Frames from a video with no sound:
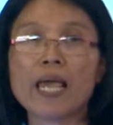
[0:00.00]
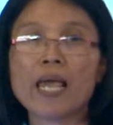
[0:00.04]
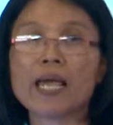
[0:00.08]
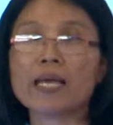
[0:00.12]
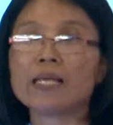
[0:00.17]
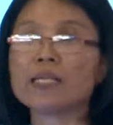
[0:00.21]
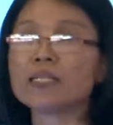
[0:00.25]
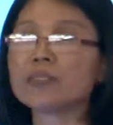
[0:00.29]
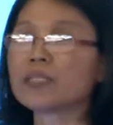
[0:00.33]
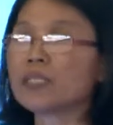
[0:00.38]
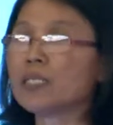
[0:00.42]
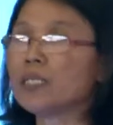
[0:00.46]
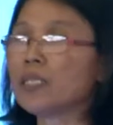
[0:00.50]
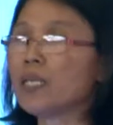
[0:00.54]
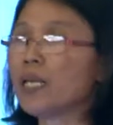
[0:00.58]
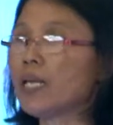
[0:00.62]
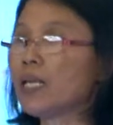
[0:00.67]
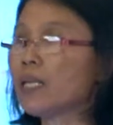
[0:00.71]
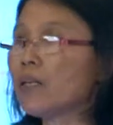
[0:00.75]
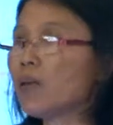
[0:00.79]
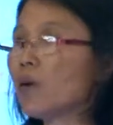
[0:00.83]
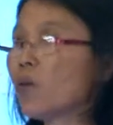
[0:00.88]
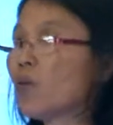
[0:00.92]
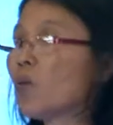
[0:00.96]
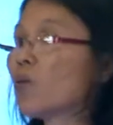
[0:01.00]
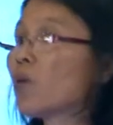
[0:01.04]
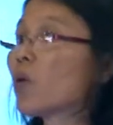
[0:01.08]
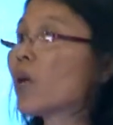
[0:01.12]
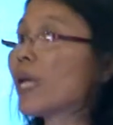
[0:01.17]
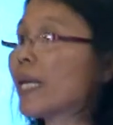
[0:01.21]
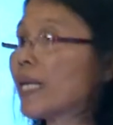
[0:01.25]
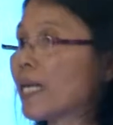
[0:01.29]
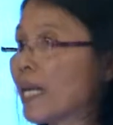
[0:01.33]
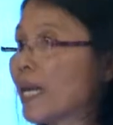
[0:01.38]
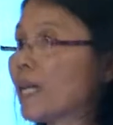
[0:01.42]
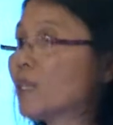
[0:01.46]
and the CSO
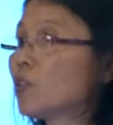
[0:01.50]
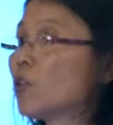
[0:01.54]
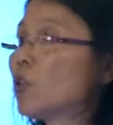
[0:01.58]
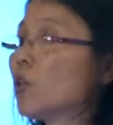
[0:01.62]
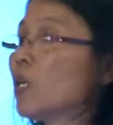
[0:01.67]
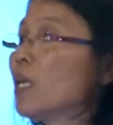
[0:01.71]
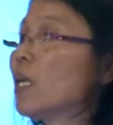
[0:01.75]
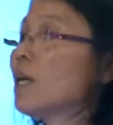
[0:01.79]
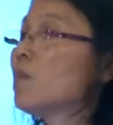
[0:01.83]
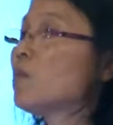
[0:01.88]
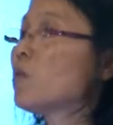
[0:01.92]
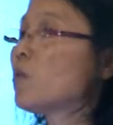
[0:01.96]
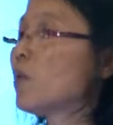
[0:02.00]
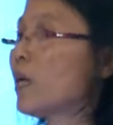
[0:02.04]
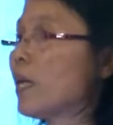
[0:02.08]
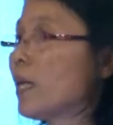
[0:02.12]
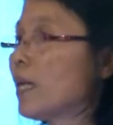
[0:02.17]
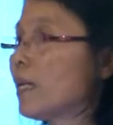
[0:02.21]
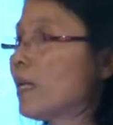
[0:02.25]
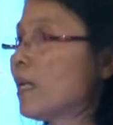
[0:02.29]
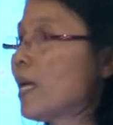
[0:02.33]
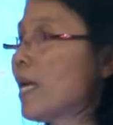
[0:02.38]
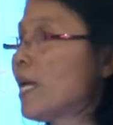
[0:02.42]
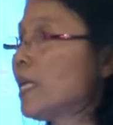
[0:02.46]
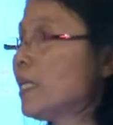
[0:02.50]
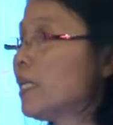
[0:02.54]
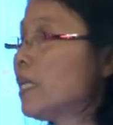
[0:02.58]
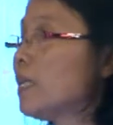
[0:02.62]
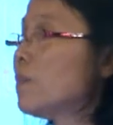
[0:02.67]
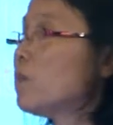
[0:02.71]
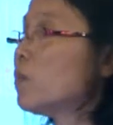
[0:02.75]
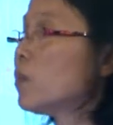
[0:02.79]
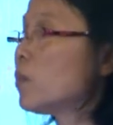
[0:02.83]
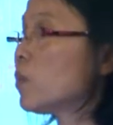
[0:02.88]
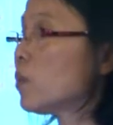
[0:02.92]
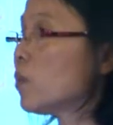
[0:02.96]
can collaborate and
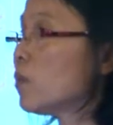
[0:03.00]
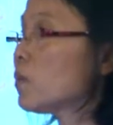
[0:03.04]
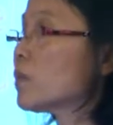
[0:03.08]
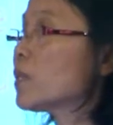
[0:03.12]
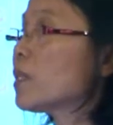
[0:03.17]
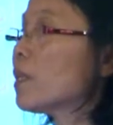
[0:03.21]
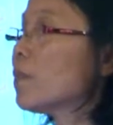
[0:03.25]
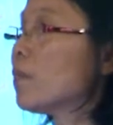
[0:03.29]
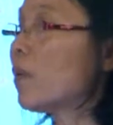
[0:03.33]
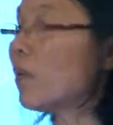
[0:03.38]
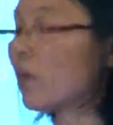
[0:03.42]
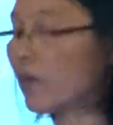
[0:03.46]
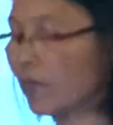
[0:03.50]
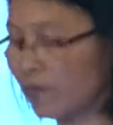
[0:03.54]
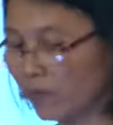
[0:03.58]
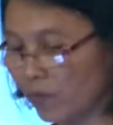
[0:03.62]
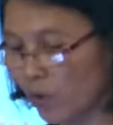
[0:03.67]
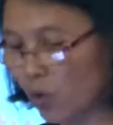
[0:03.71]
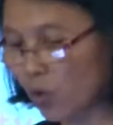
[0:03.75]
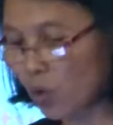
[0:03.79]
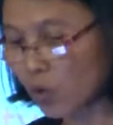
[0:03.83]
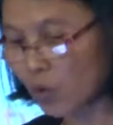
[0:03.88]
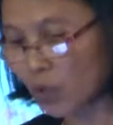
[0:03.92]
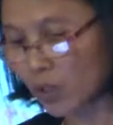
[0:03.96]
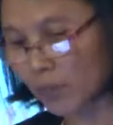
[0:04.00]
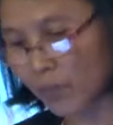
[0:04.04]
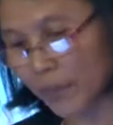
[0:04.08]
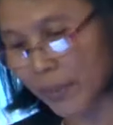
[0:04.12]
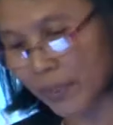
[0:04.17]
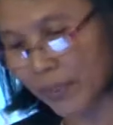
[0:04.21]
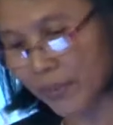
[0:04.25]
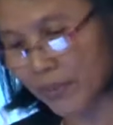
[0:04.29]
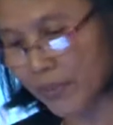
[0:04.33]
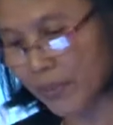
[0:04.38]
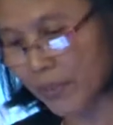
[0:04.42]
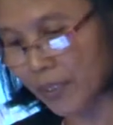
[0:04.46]
improve support for older
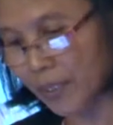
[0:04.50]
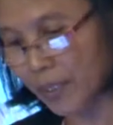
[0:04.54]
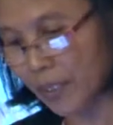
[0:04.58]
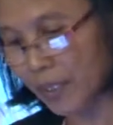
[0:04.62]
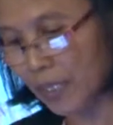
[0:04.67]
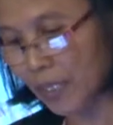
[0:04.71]
person.